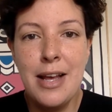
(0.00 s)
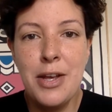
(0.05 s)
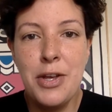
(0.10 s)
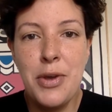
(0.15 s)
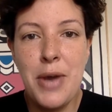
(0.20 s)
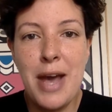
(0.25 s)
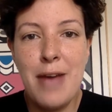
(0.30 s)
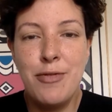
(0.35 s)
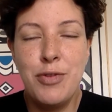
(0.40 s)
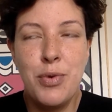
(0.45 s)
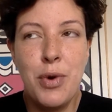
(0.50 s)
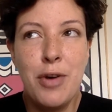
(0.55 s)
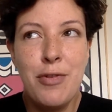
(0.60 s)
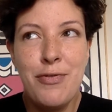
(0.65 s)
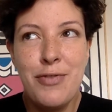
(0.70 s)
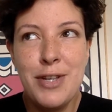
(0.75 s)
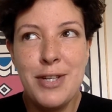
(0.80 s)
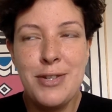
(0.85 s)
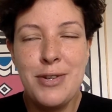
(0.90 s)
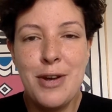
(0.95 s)
You have no
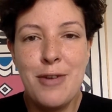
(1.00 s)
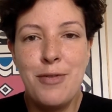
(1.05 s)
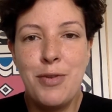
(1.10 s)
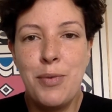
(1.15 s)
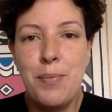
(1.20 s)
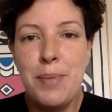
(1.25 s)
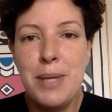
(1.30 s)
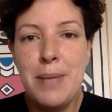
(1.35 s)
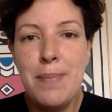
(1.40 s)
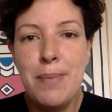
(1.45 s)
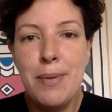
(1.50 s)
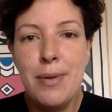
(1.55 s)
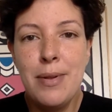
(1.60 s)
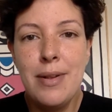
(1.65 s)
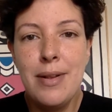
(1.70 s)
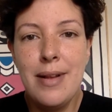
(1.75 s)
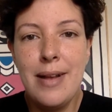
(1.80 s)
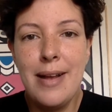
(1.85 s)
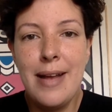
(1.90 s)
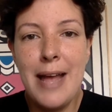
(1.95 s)
office, you have no
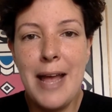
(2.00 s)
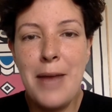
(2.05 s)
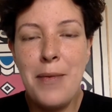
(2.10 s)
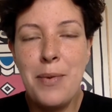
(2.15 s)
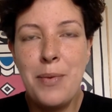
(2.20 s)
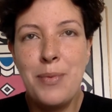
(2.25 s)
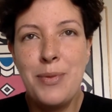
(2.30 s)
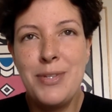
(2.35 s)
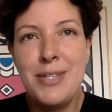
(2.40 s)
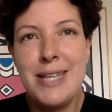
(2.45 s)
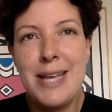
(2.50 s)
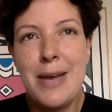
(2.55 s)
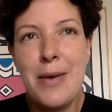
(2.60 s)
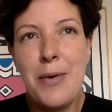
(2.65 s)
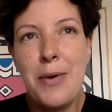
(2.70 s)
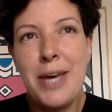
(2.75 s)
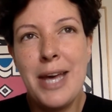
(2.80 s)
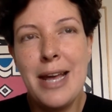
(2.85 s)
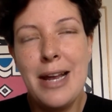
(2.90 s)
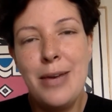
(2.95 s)
people. And we would say,
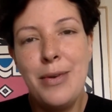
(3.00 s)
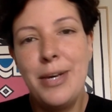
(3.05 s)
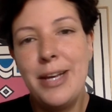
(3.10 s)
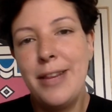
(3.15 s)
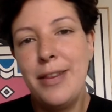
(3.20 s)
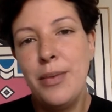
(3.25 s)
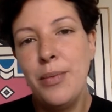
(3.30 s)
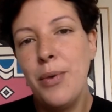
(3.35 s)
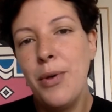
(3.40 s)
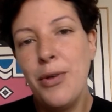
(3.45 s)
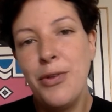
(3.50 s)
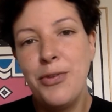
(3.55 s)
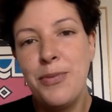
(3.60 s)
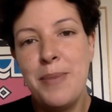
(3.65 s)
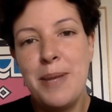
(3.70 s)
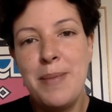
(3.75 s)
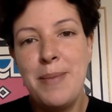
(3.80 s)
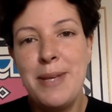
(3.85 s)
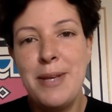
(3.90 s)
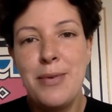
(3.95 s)
okay, look at the walls.
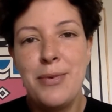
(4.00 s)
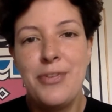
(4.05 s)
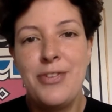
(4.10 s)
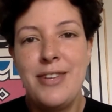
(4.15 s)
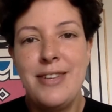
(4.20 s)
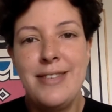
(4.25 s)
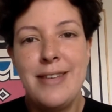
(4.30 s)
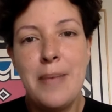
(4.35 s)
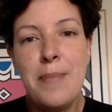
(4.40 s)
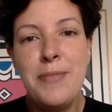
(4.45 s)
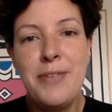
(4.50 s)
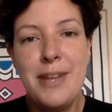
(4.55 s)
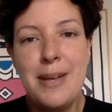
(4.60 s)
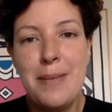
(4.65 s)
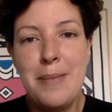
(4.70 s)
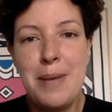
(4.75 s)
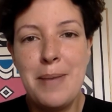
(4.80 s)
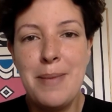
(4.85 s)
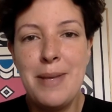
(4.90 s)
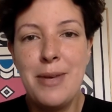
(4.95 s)
Maybe you'll see
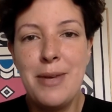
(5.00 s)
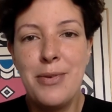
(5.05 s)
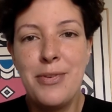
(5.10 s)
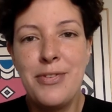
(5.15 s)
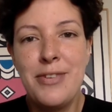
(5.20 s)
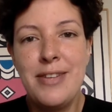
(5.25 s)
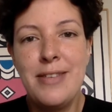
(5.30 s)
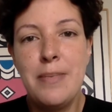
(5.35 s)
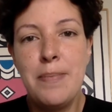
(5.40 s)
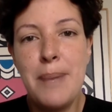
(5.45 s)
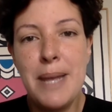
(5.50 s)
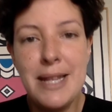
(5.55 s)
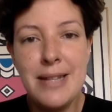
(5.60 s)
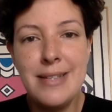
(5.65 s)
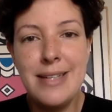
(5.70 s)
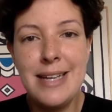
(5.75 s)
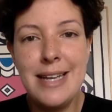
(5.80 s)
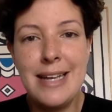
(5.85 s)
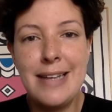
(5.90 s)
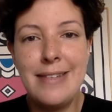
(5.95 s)
something. Maybe you'll see the
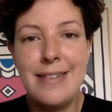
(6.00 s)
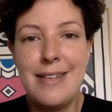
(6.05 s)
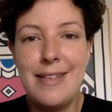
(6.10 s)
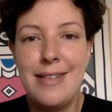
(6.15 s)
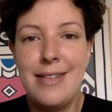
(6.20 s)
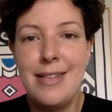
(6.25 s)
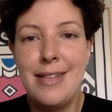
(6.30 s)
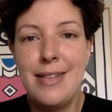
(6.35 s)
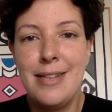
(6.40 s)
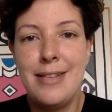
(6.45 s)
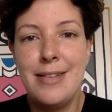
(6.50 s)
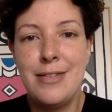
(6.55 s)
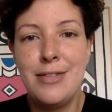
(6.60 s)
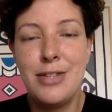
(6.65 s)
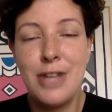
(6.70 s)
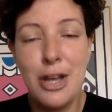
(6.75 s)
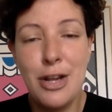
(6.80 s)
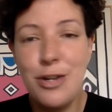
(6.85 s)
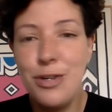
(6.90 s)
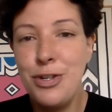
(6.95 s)
paintings and the
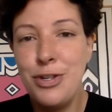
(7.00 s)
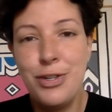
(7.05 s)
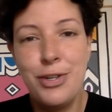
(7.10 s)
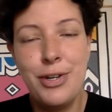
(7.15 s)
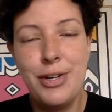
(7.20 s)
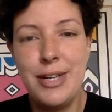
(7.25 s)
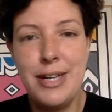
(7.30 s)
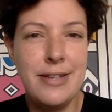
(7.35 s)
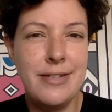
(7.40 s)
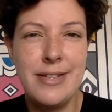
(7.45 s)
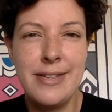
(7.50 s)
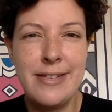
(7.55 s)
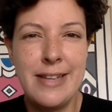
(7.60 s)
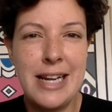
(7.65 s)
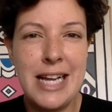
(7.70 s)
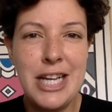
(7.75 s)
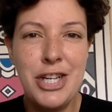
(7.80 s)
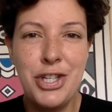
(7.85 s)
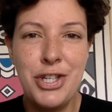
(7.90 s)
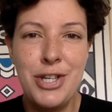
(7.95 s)
sculpture and
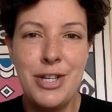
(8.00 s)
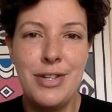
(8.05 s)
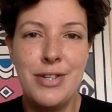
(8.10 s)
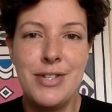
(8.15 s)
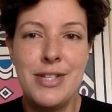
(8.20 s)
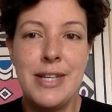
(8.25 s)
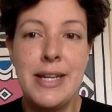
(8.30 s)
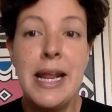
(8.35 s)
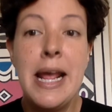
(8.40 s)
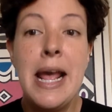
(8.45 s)
installations.